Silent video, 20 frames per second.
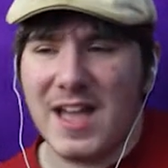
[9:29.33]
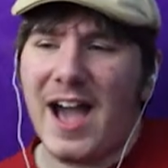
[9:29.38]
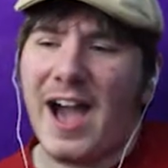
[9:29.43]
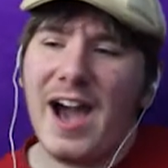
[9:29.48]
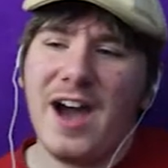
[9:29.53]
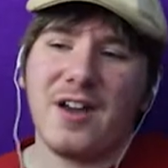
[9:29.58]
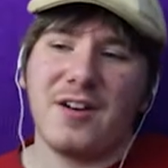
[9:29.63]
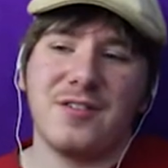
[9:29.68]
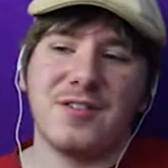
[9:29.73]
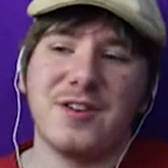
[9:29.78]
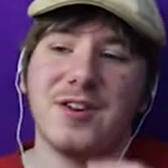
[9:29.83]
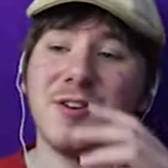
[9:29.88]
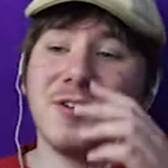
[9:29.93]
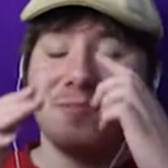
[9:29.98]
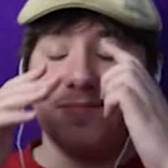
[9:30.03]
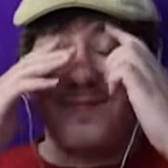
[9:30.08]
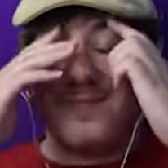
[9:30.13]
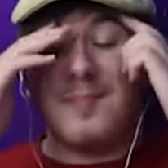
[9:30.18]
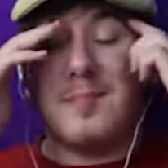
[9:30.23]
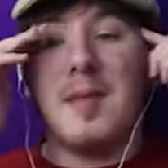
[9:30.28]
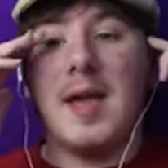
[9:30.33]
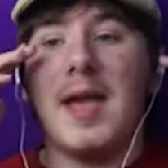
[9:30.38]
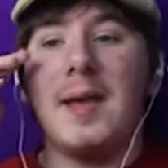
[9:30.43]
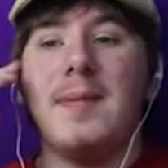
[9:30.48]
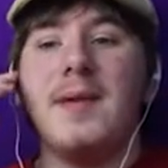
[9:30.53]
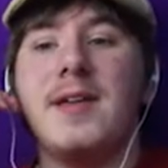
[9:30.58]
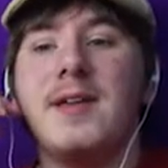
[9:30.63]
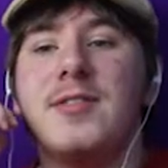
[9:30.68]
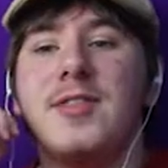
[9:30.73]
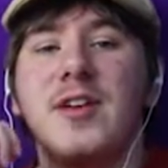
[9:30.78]
I don't know.
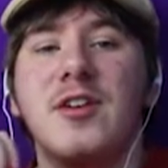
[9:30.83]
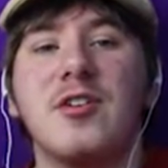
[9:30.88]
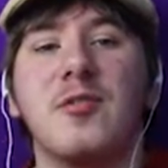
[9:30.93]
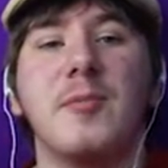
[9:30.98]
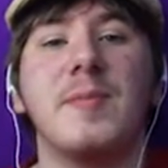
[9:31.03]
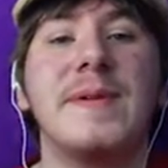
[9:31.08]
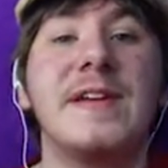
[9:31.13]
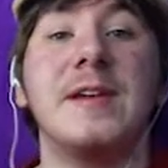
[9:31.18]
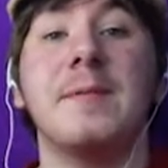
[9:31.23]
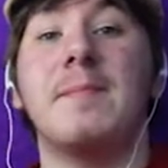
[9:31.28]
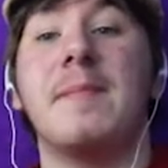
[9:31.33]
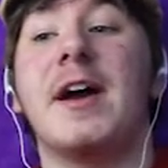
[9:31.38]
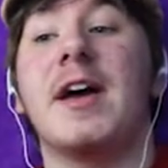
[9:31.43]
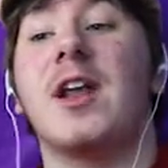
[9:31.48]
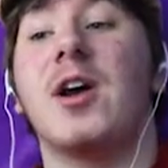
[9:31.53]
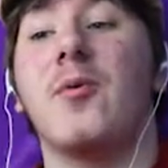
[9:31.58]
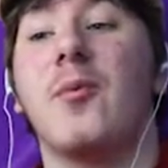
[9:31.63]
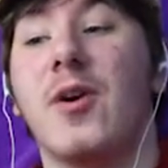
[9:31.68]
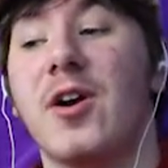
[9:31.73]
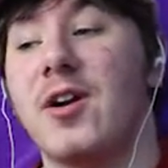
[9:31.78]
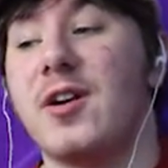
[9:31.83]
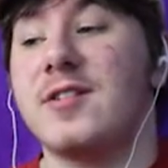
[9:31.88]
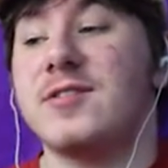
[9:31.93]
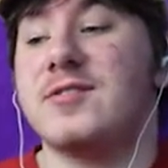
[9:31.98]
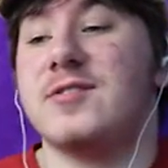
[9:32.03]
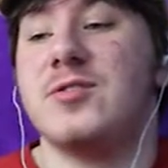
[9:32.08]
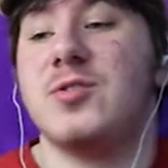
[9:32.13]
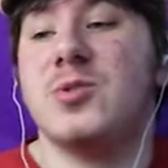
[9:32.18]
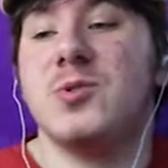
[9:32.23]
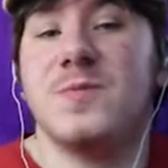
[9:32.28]
Maybe there'll be a meta where
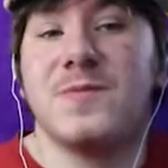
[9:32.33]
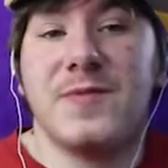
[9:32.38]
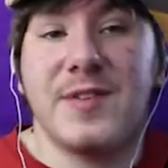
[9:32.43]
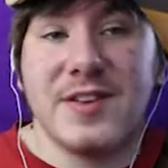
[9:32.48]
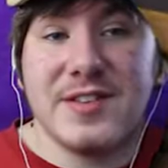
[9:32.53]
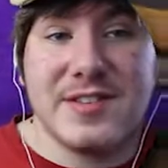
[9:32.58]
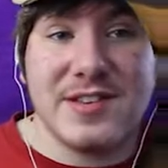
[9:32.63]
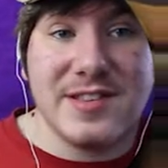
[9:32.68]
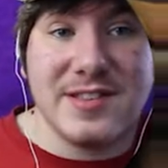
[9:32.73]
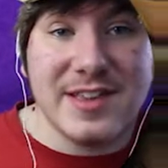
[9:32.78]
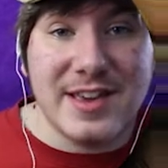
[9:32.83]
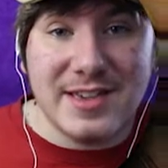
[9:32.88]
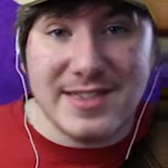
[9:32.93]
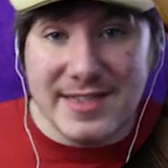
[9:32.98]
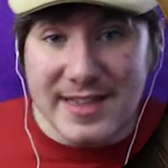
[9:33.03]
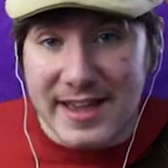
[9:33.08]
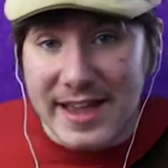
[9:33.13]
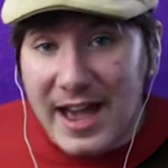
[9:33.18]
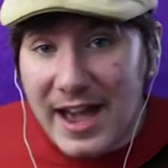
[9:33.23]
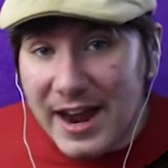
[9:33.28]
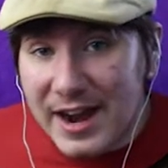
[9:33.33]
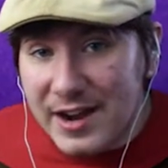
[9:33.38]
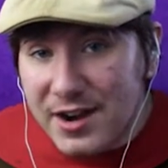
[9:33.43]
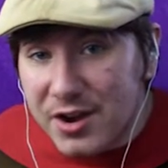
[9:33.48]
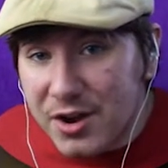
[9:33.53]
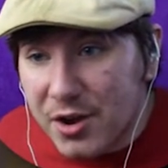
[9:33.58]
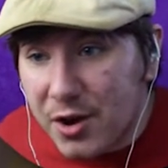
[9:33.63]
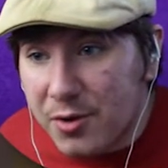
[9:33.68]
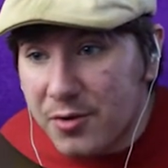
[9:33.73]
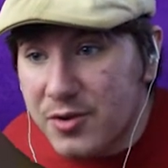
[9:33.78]
Doomfist is like the guy to
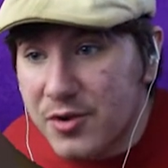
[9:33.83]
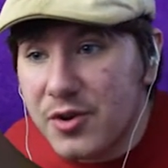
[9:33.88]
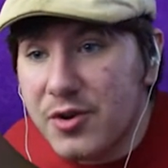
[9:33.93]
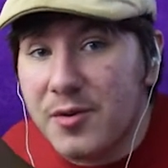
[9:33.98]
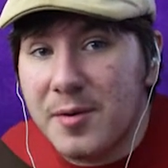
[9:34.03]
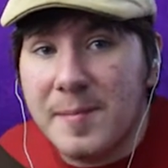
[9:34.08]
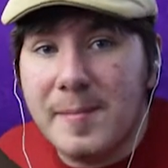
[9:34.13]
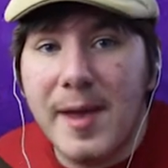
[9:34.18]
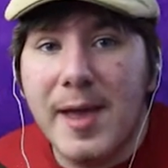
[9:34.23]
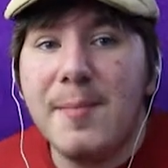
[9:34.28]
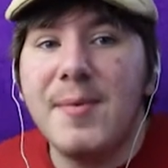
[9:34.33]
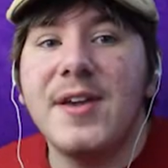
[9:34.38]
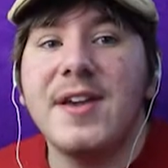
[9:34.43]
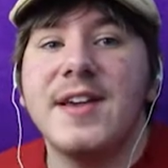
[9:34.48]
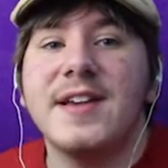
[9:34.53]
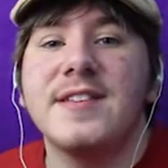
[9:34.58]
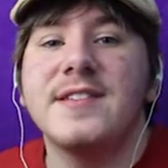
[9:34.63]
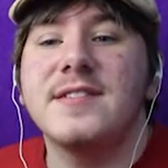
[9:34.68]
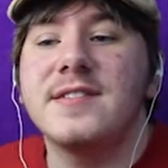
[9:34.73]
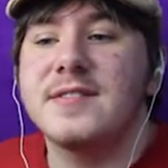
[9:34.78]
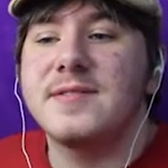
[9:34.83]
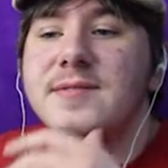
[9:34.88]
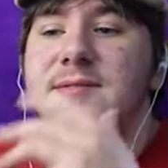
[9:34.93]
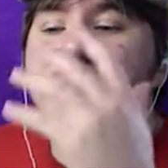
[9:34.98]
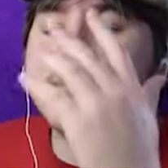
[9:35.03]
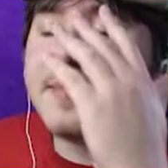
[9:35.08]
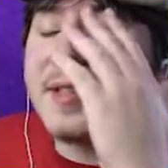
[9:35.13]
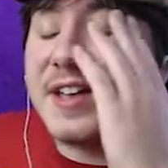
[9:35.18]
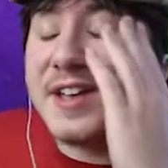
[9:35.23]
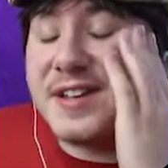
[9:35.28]
go to. Maybe he's
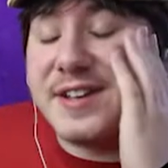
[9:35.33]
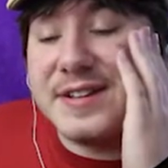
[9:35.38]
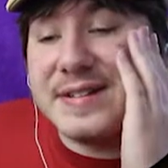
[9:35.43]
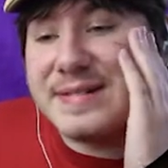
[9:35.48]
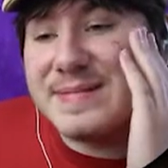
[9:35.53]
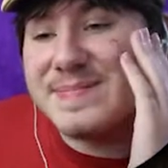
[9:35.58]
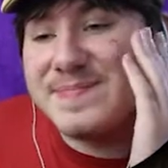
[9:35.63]
like,